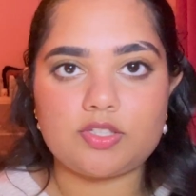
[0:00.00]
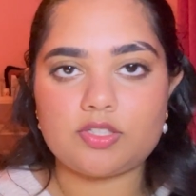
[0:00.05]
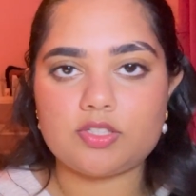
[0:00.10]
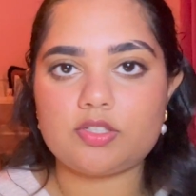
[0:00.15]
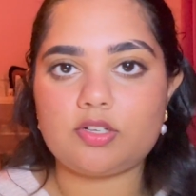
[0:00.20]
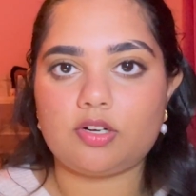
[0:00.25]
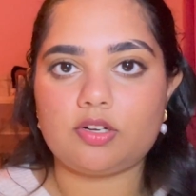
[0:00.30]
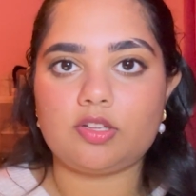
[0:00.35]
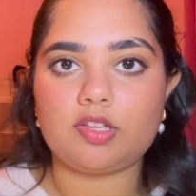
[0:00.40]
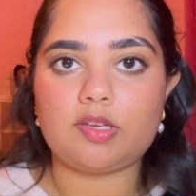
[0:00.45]
is
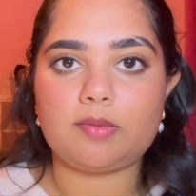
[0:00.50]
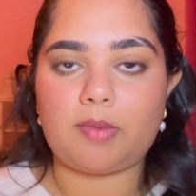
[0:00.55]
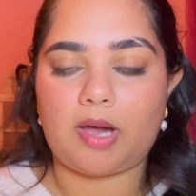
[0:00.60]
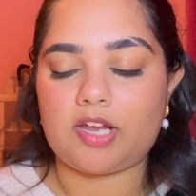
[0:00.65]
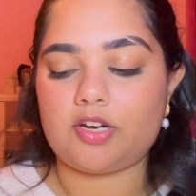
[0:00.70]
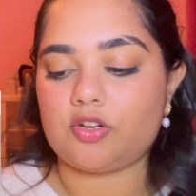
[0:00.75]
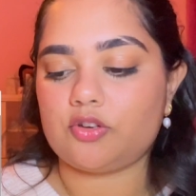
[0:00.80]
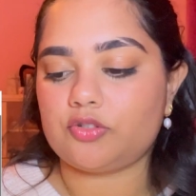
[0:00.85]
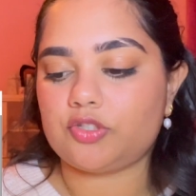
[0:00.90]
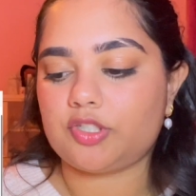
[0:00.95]
currently
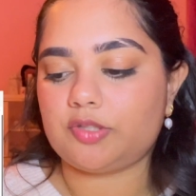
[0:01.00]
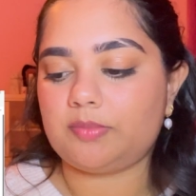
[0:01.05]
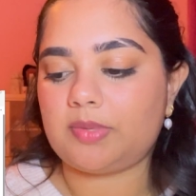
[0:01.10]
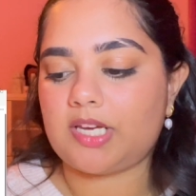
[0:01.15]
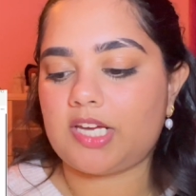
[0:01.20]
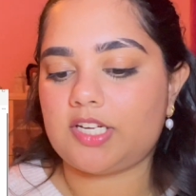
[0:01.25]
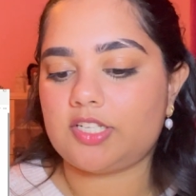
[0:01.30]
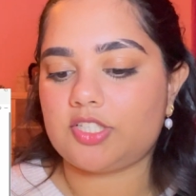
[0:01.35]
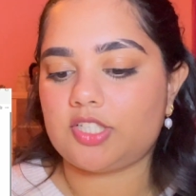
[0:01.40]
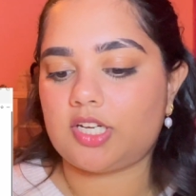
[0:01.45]
my Notion
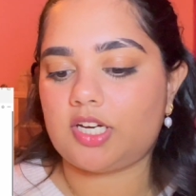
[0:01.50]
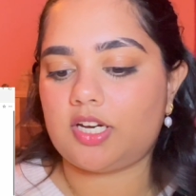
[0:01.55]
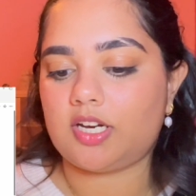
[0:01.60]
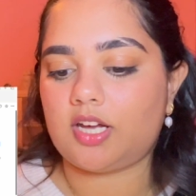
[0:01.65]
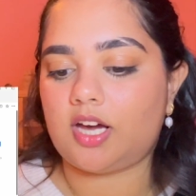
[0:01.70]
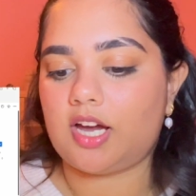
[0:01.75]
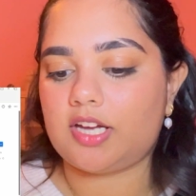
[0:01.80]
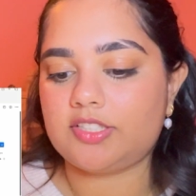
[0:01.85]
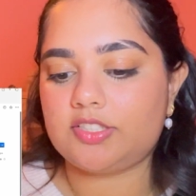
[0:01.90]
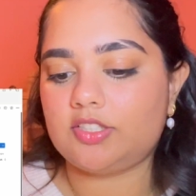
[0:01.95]
page and
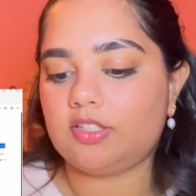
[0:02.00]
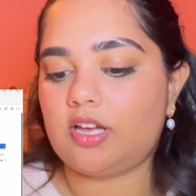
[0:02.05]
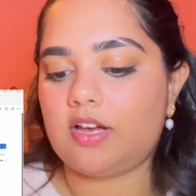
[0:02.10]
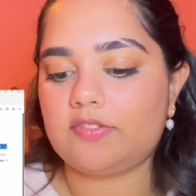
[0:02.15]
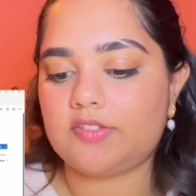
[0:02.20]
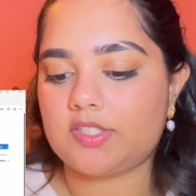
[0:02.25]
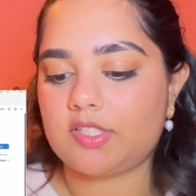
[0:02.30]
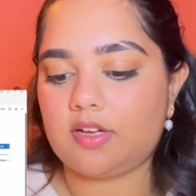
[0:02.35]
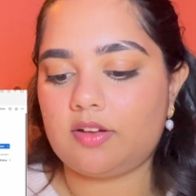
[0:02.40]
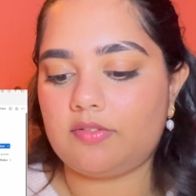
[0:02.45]
I still
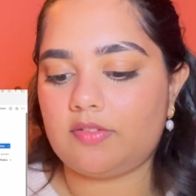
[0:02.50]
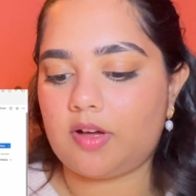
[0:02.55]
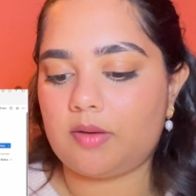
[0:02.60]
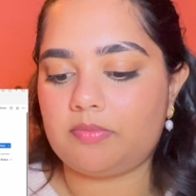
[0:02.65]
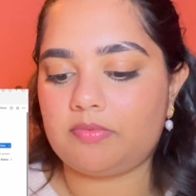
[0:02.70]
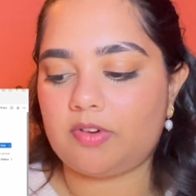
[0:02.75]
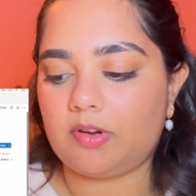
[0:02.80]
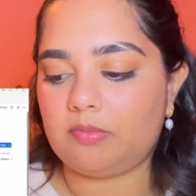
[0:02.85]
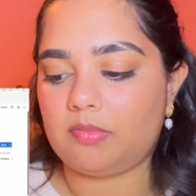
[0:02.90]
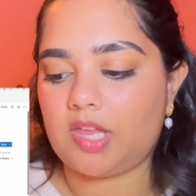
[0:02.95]
have stuff
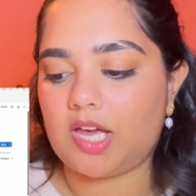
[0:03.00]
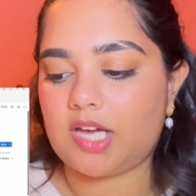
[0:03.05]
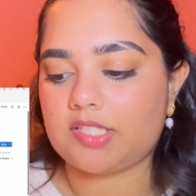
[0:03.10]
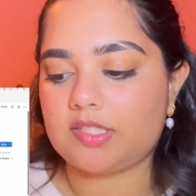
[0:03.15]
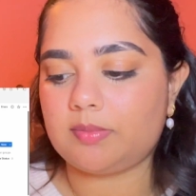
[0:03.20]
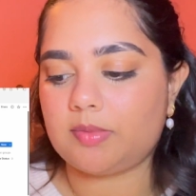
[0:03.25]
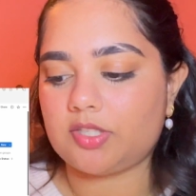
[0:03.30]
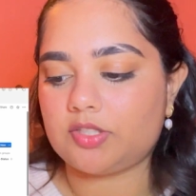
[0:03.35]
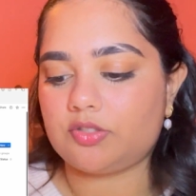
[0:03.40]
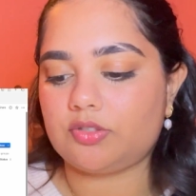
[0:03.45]
up from
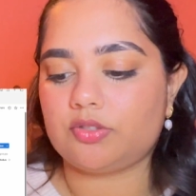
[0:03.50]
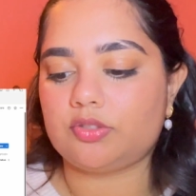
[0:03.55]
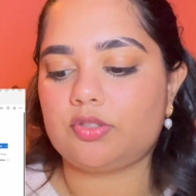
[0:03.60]
last semester,